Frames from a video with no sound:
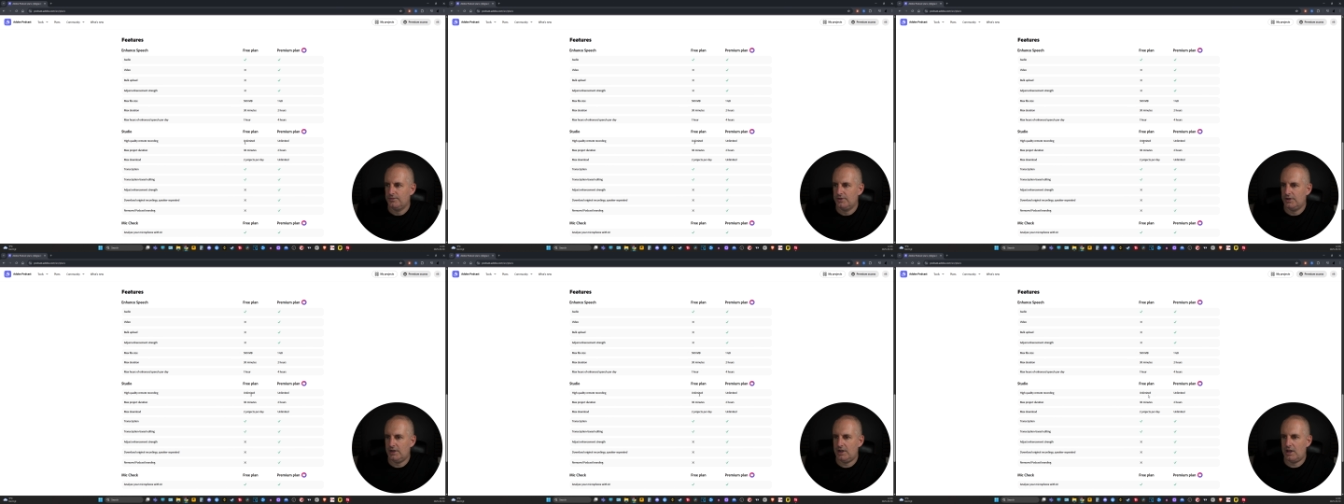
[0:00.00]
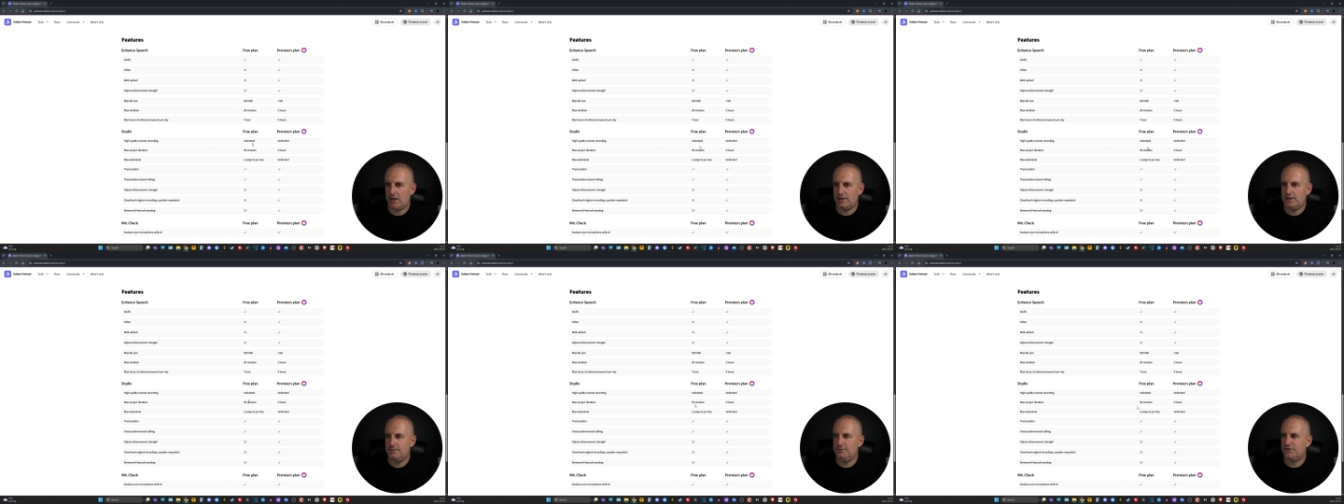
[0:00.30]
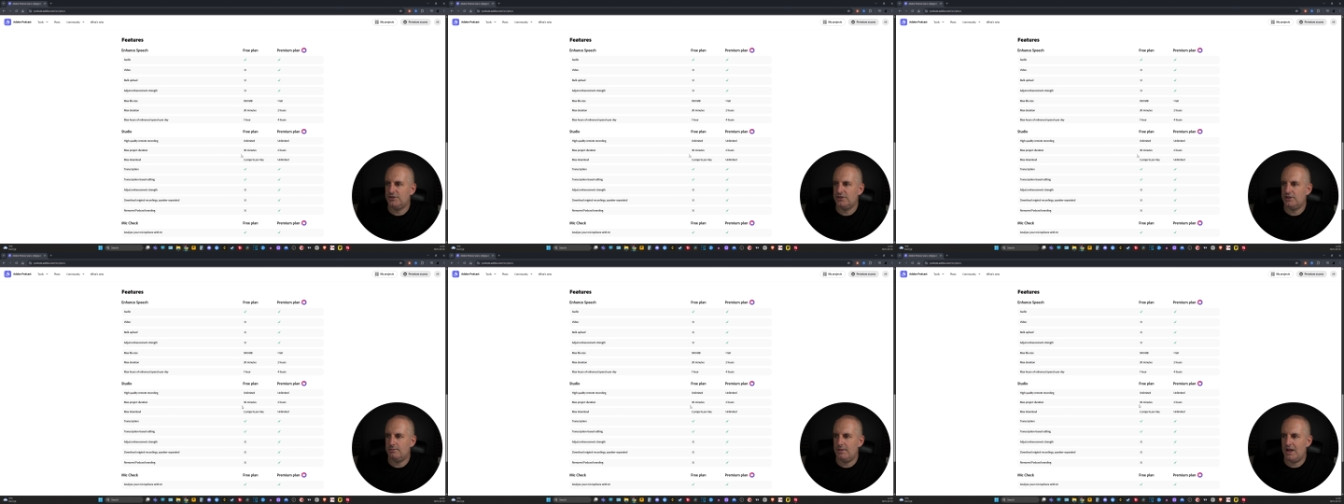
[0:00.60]
an
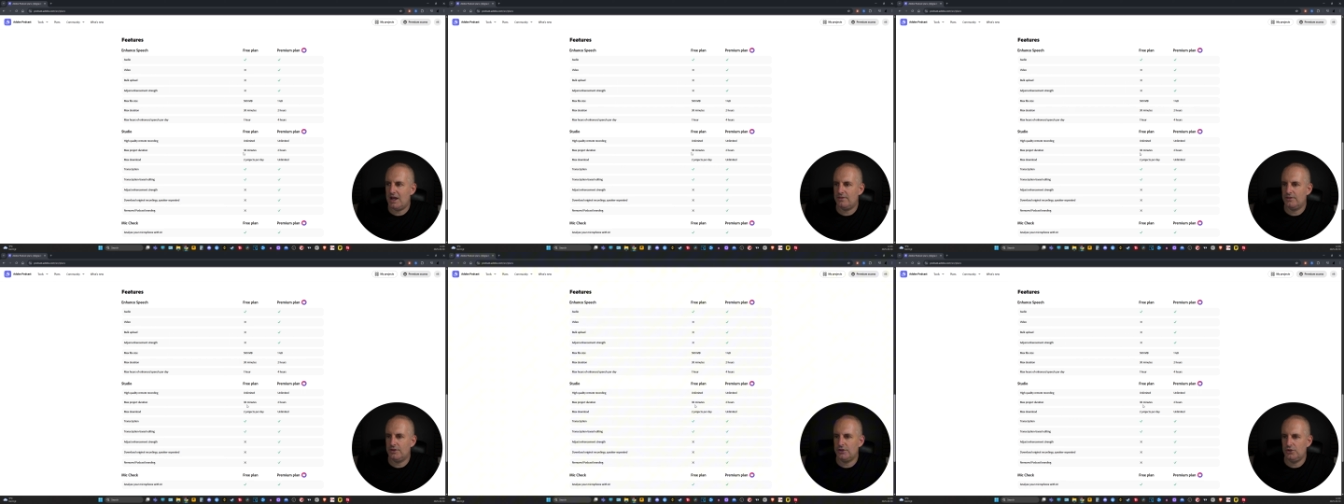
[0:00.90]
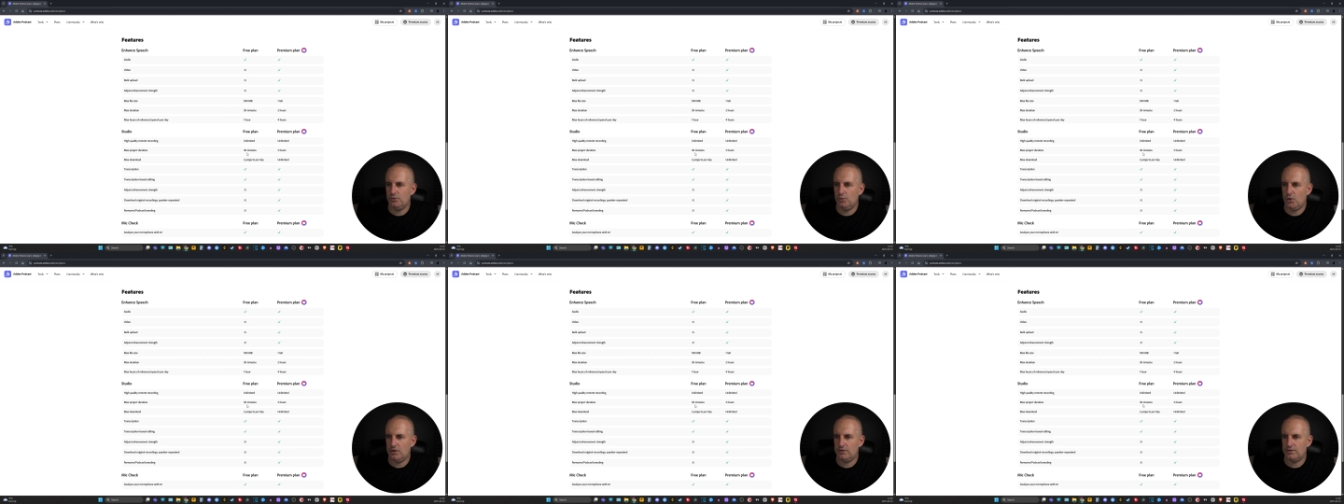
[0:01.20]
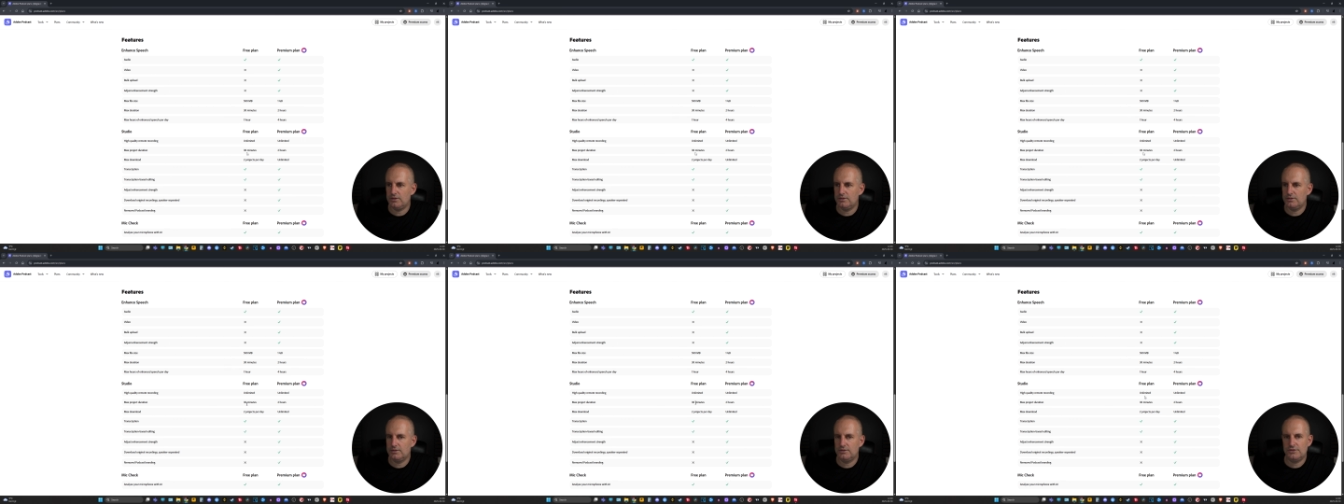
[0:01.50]
unlimited amount that you
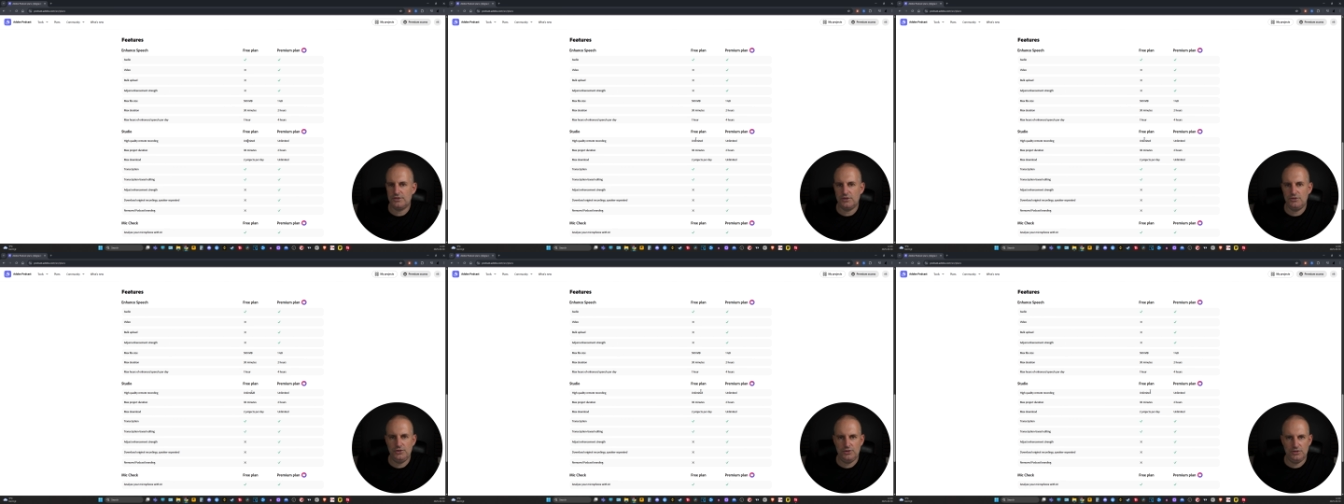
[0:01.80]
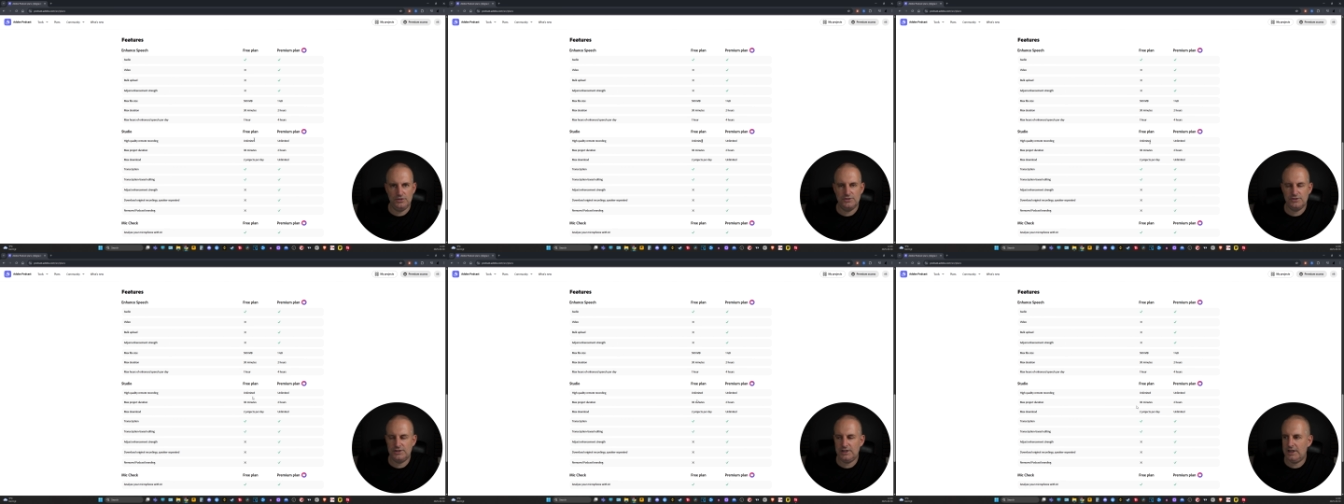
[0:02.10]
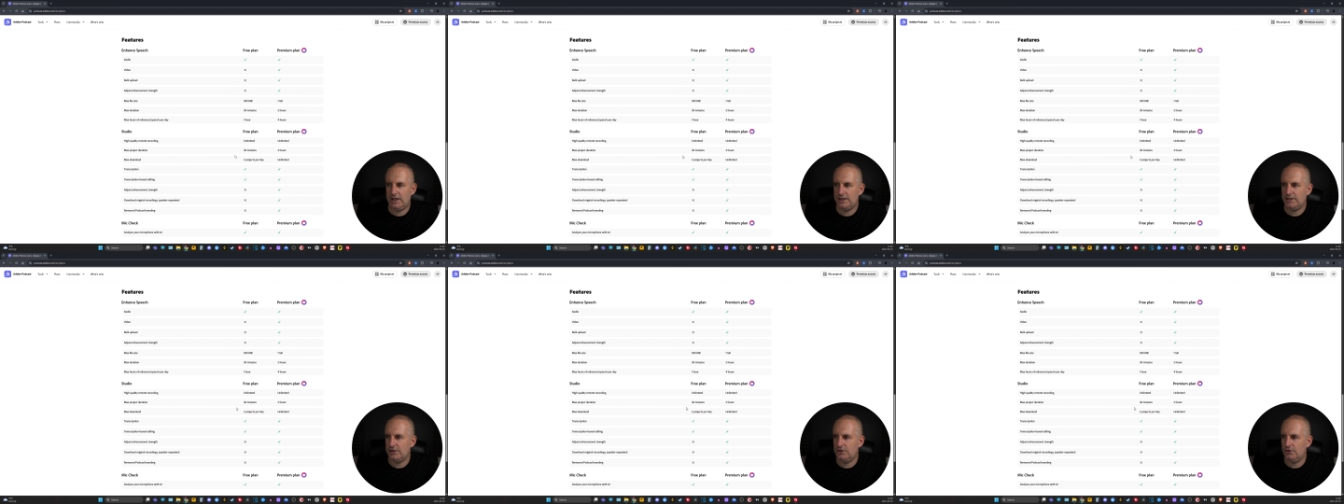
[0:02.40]
want, so you can
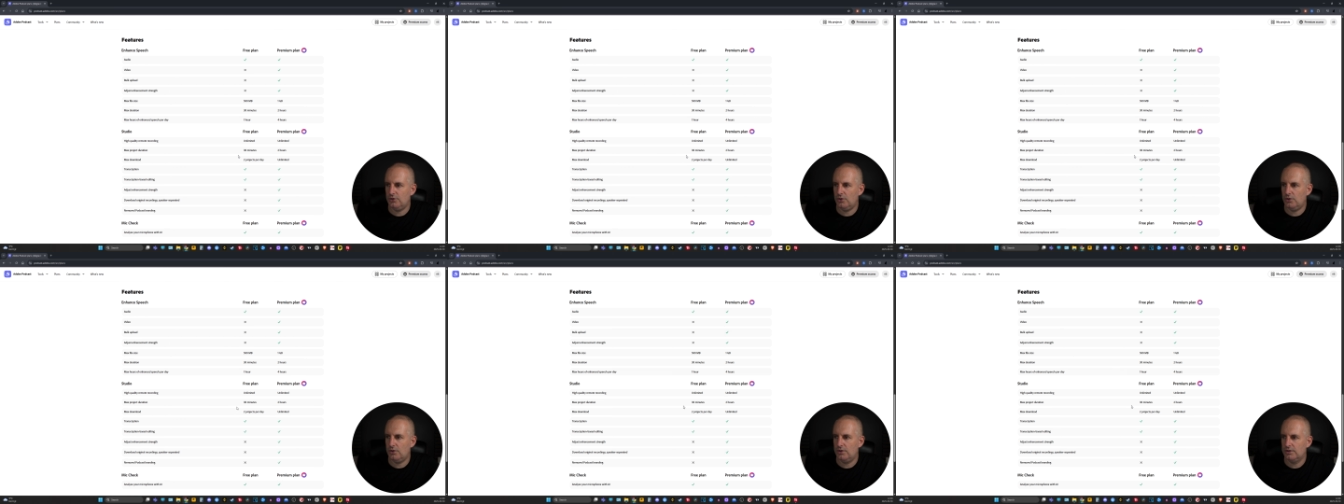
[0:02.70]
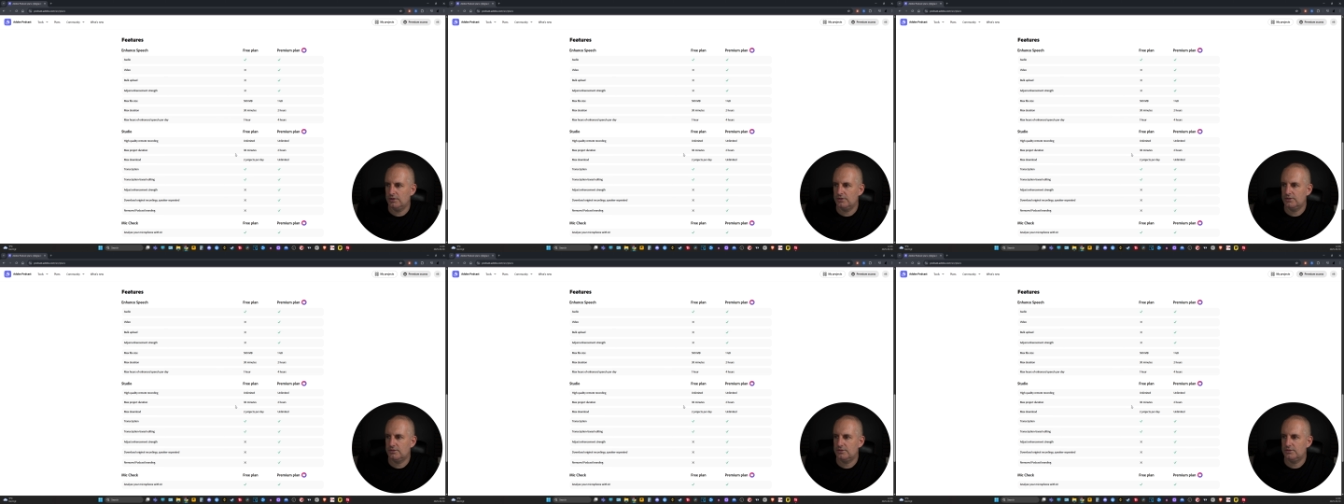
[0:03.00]
still edit your